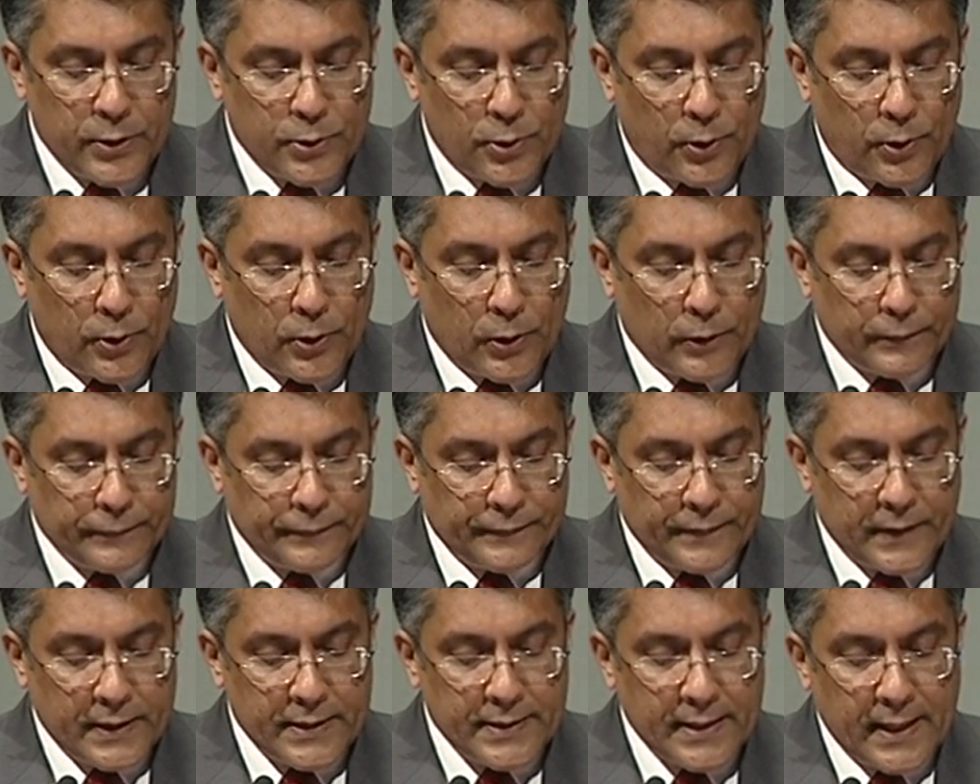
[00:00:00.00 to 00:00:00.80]
We talk
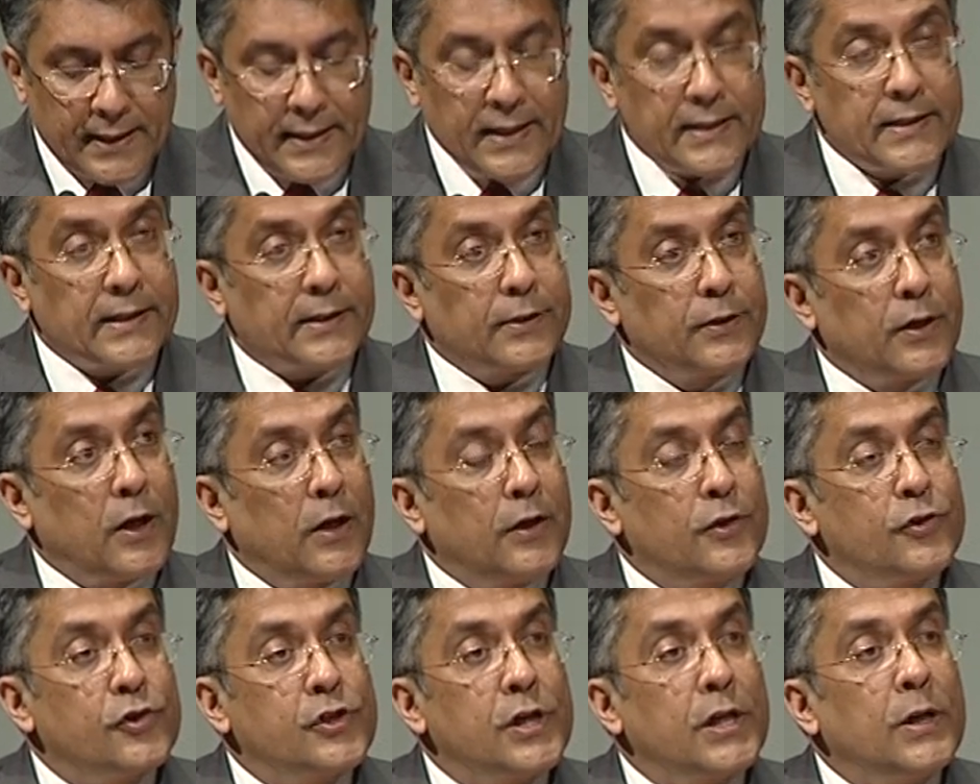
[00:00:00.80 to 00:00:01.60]
of
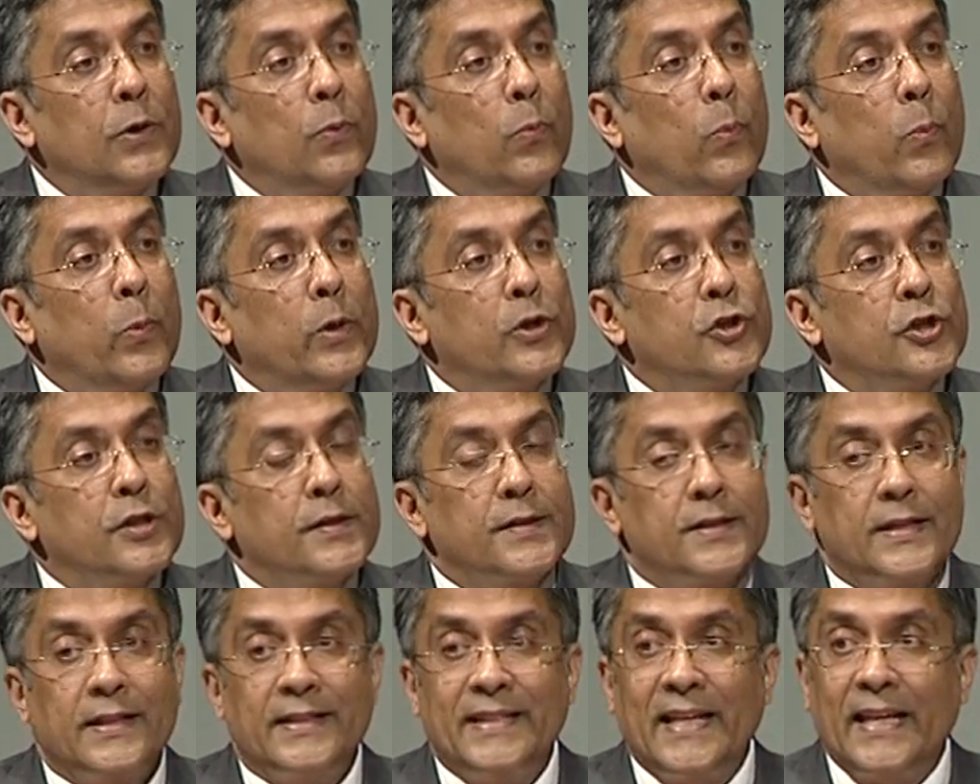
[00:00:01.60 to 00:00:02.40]
teletechnology,
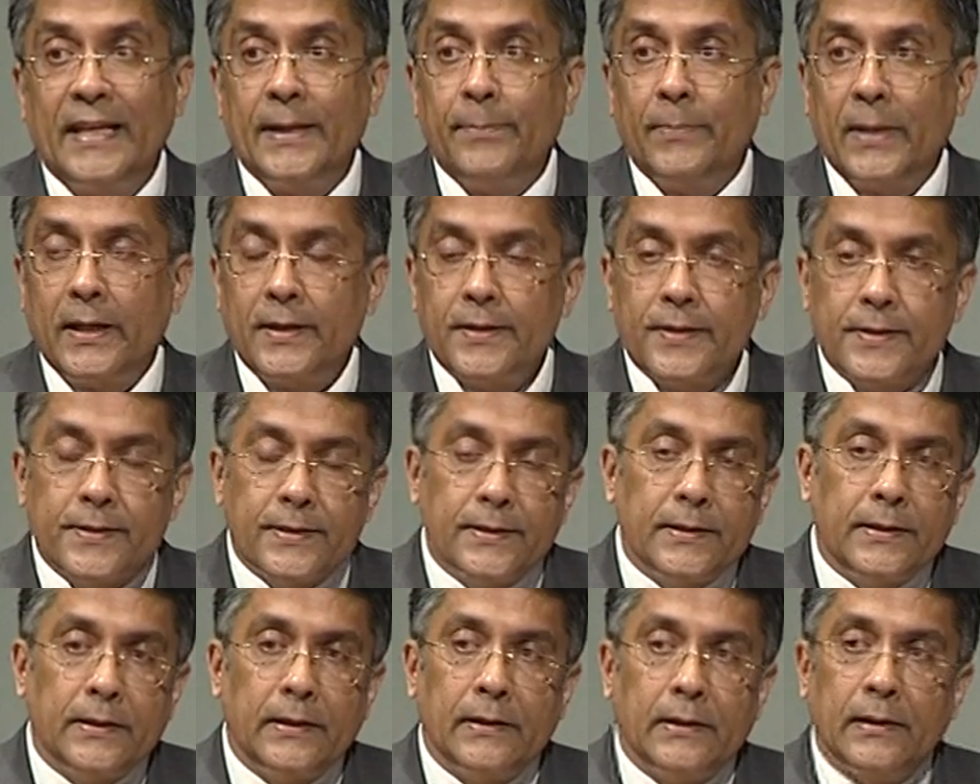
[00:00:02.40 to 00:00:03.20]
which is
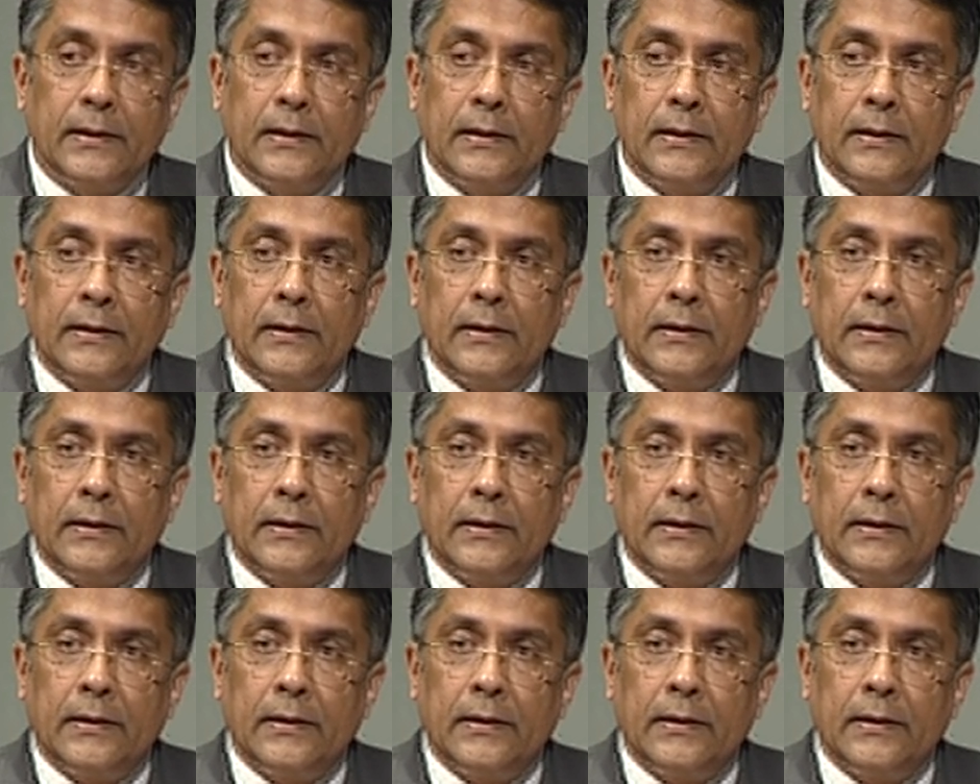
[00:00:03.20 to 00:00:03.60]
telemedicine,